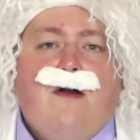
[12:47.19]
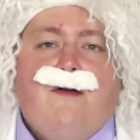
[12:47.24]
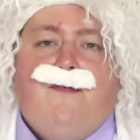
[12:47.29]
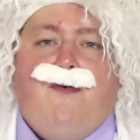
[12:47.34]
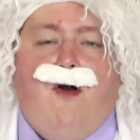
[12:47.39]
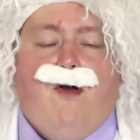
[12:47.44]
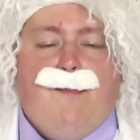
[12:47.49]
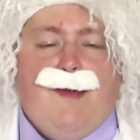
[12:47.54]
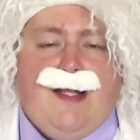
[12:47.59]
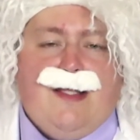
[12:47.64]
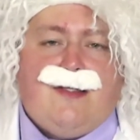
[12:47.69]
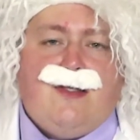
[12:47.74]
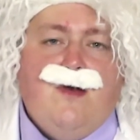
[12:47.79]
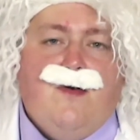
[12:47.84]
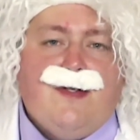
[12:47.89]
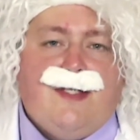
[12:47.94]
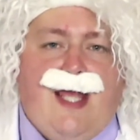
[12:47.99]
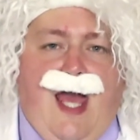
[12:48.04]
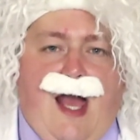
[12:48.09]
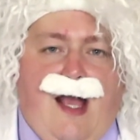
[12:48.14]
forming
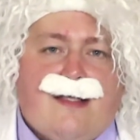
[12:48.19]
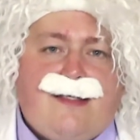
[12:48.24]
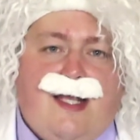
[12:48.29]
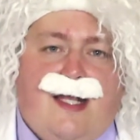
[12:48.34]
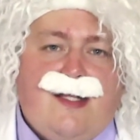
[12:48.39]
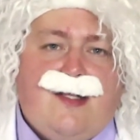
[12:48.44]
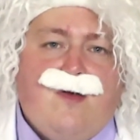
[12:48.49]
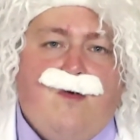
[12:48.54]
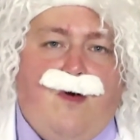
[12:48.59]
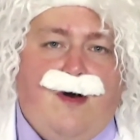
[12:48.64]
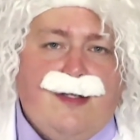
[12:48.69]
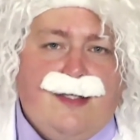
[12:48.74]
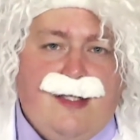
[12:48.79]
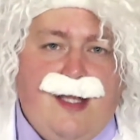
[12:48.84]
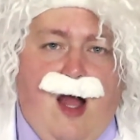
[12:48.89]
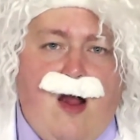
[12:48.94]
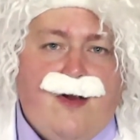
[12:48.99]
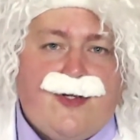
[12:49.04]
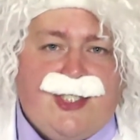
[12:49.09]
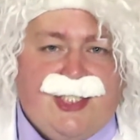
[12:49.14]
two attacks into one
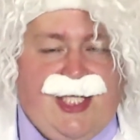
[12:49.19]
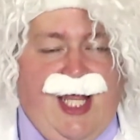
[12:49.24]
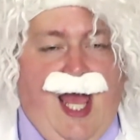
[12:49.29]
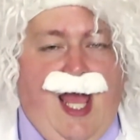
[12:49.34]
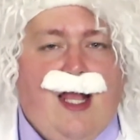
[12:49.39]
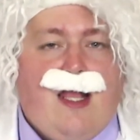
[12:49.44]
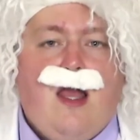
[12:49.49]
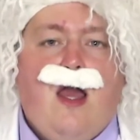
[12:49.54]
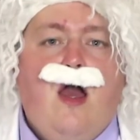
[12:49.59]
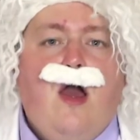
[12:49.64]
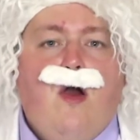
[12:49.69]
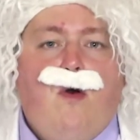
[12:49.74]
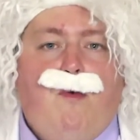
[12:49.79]
large attack